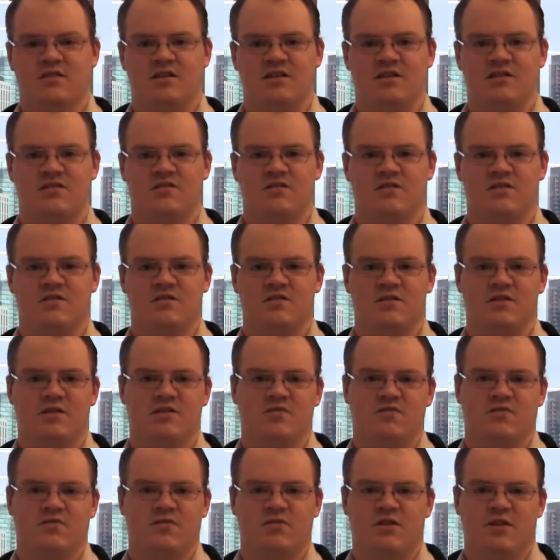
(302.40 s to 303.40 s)
even
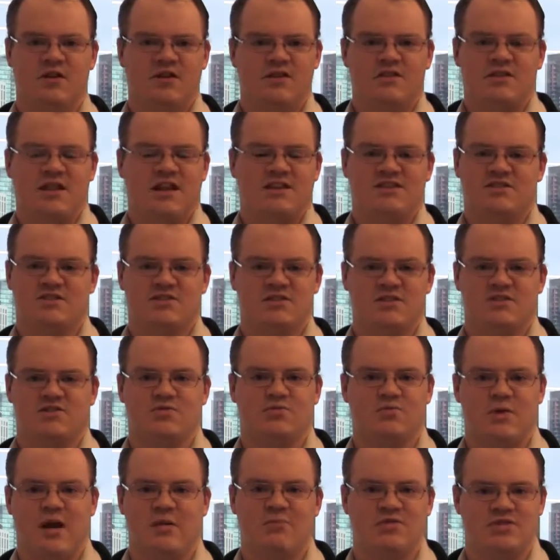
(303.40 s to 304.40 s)
if that's just
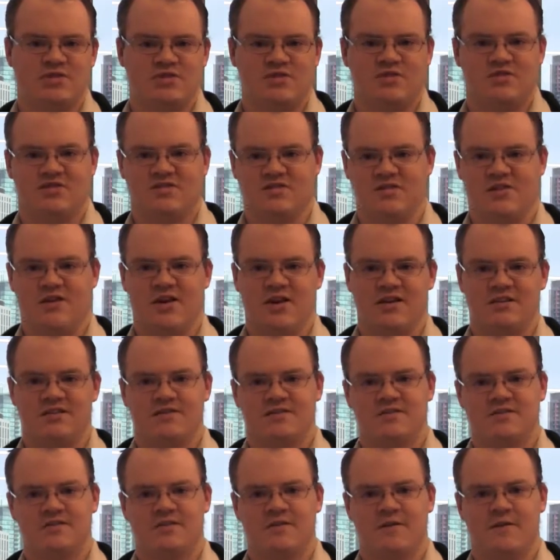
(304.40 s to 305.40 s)
rubbish
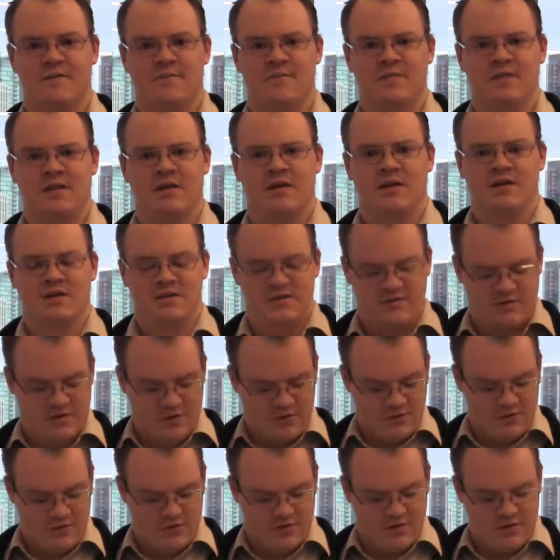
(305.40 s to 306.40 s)
science.
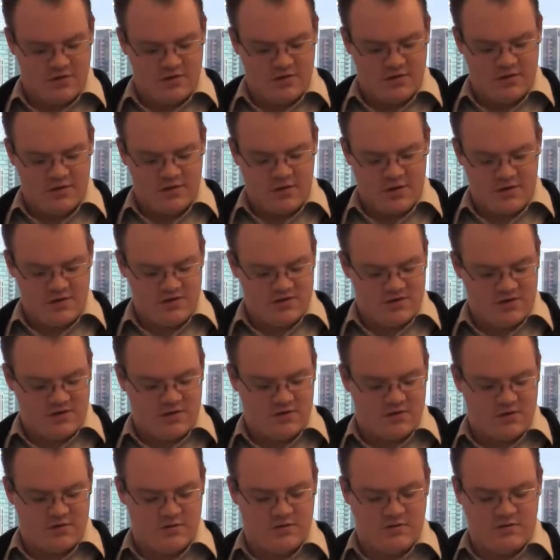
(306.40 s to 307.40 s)
So those are
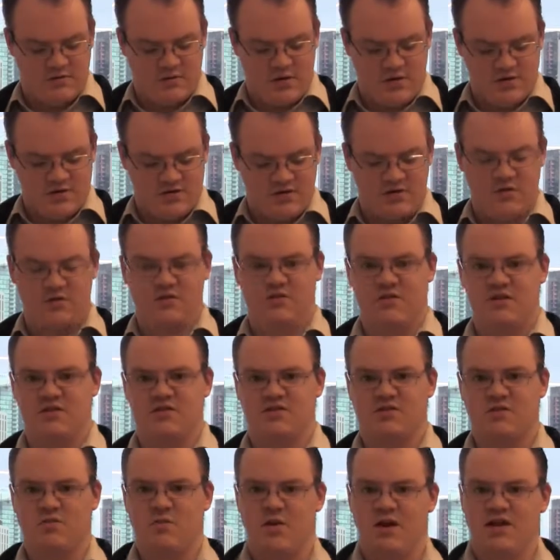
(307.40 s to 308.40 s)
the things
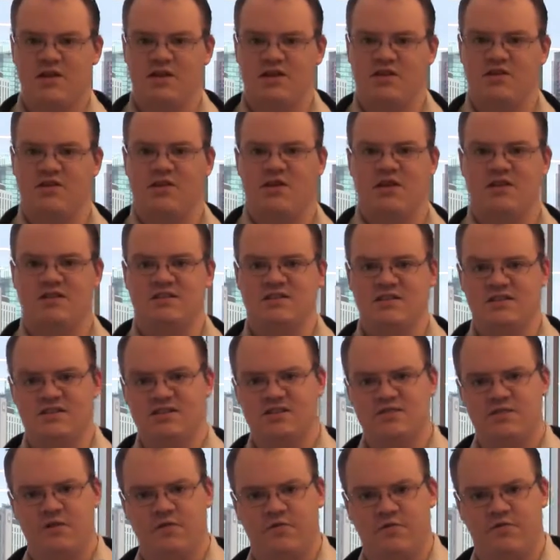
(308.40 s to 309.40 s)
to recognise. This
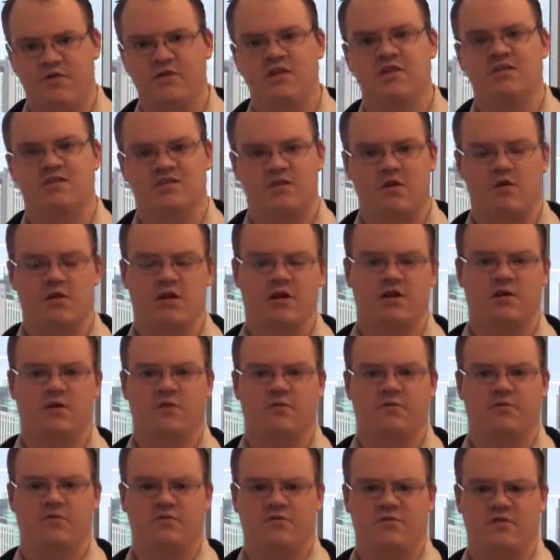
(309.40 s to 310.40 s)
is a
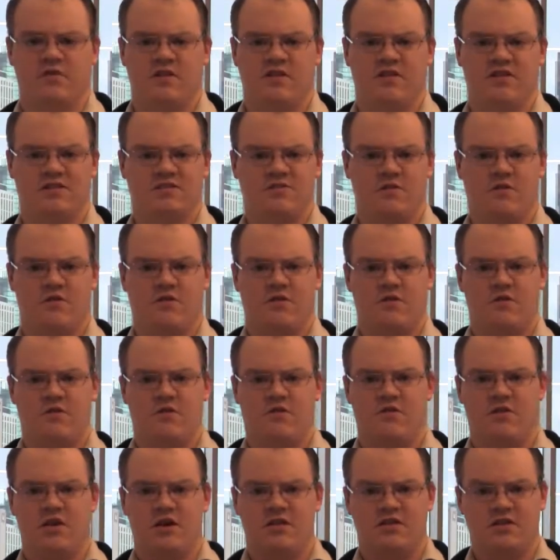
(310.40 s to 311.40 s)
philosophical
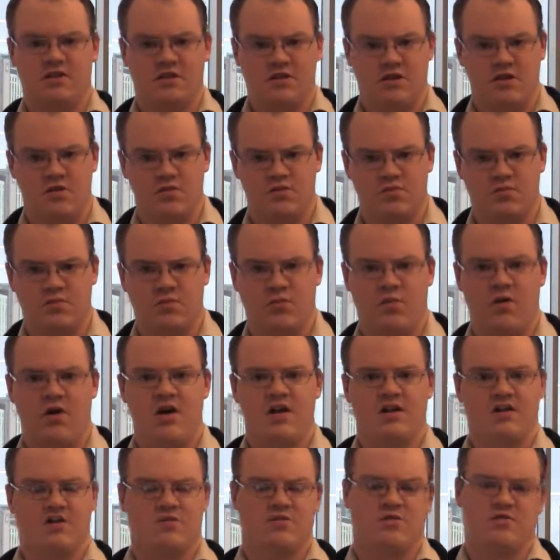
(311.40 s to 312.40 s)
fight that goes
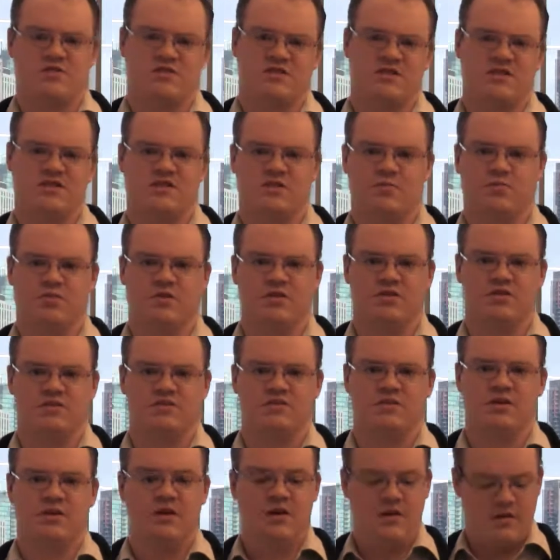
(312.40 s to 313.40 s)
right across
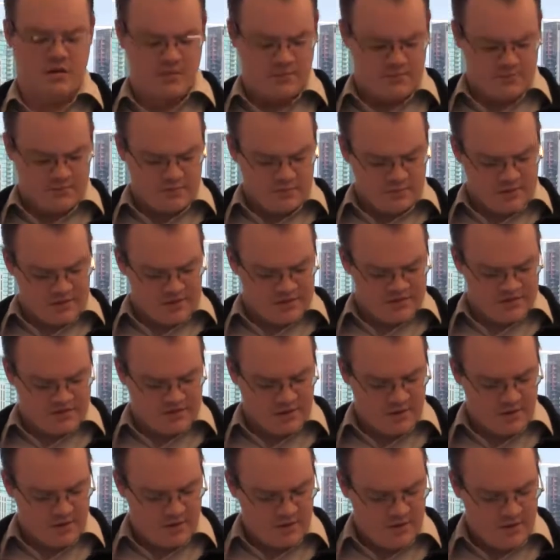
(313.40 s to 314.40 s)
disciplines.
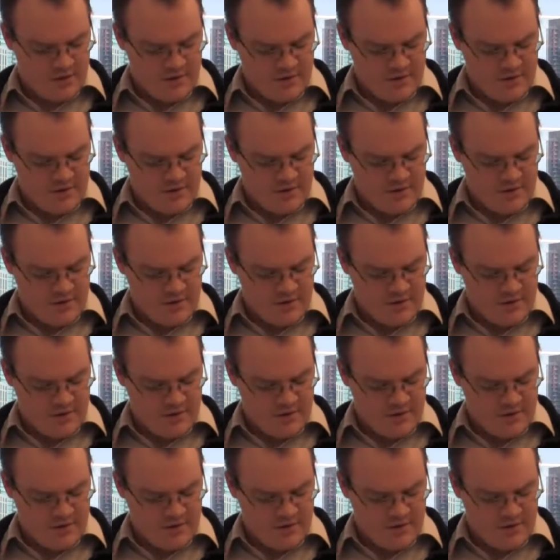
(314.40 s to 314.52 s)
So